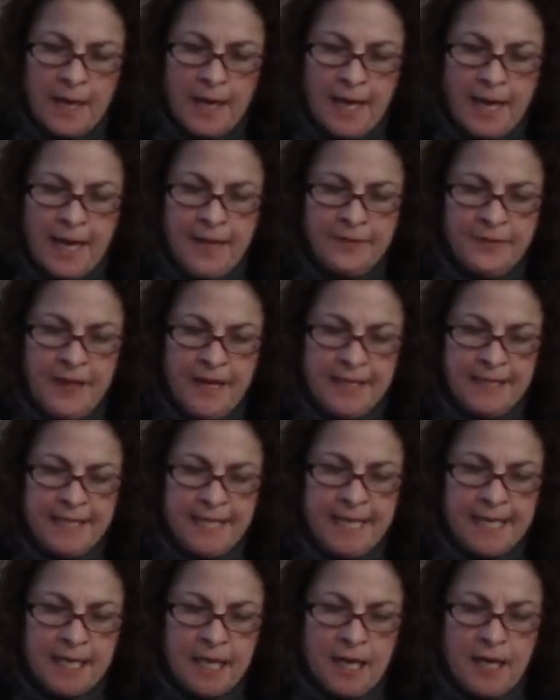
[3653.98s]
and then
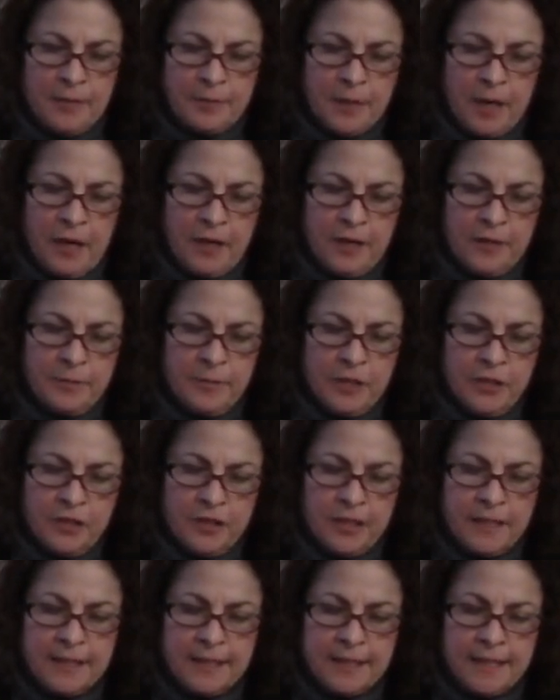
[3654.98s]
take up
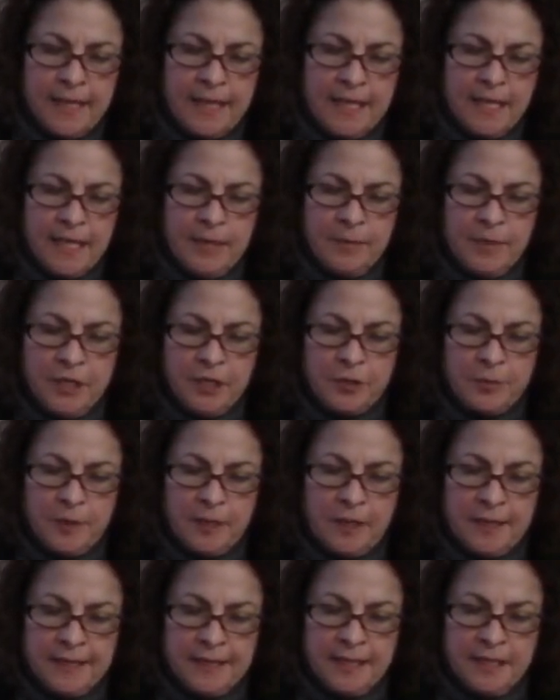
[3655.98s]
Artemisia's image
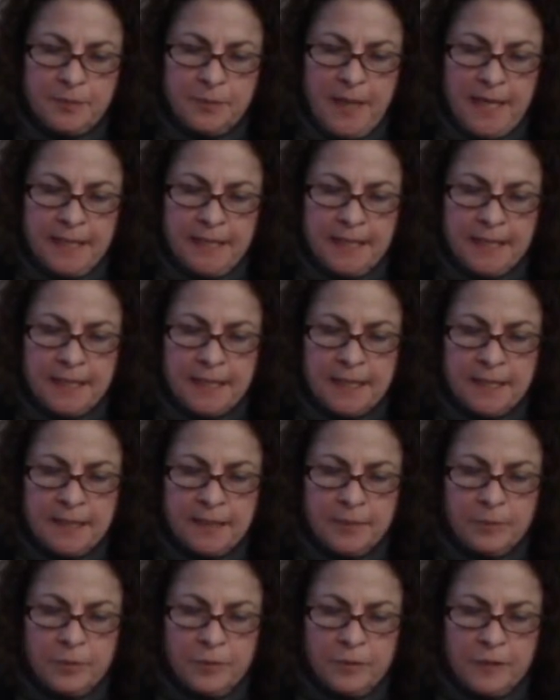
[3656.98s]
because this painting
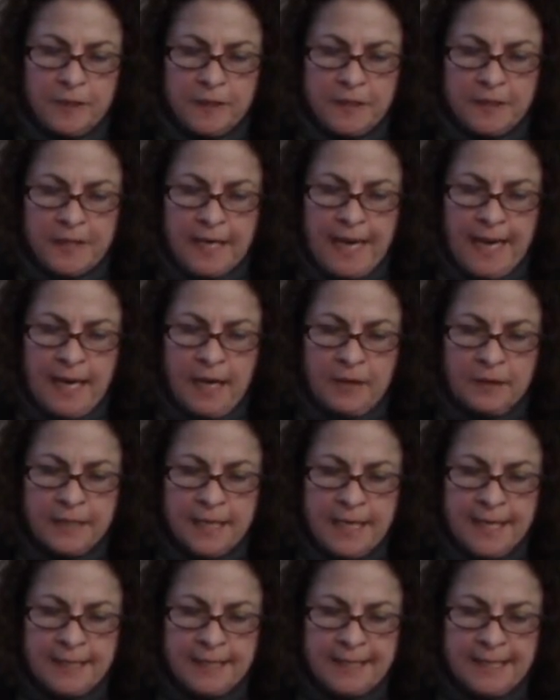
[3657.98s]
is important to how
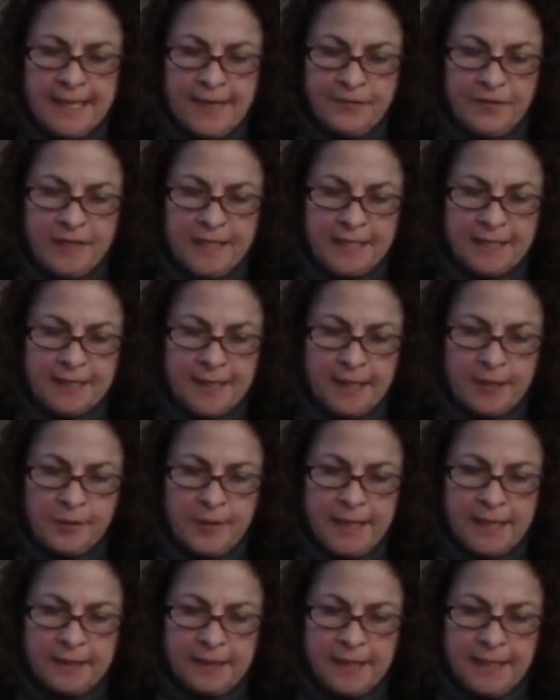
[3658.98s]
Stephanie's
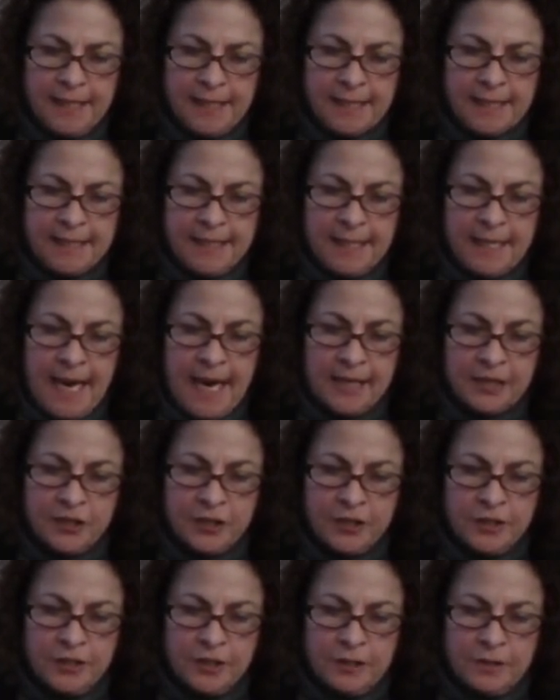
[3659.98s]
psychoanalytic
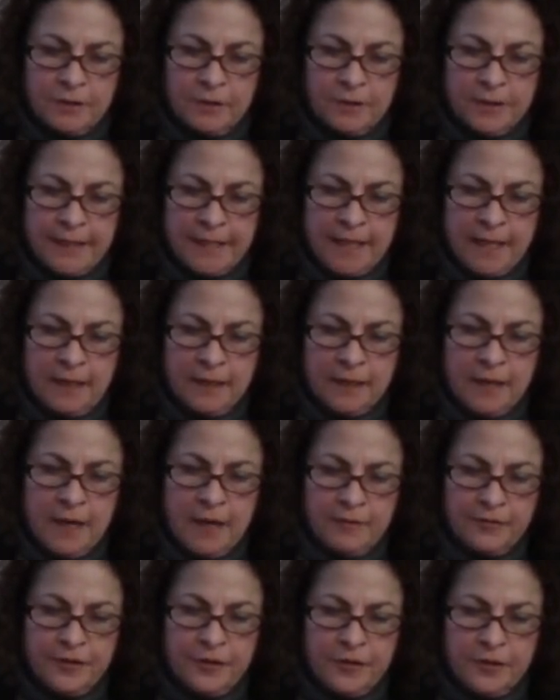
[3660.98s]
connection to Gloria
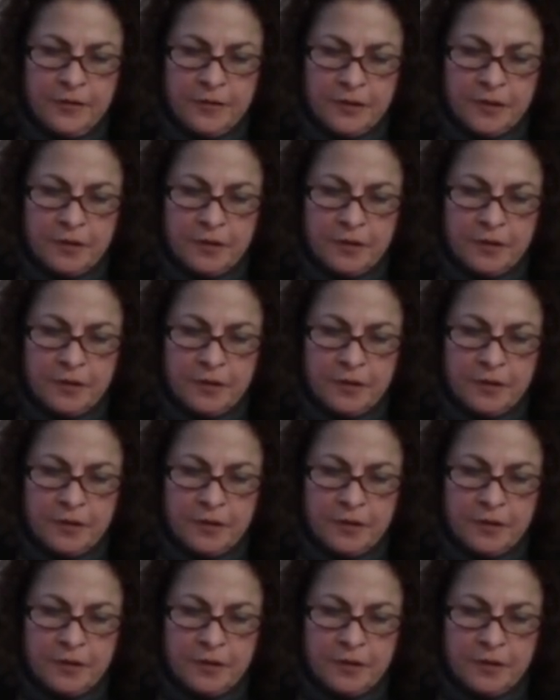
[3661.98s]
furthers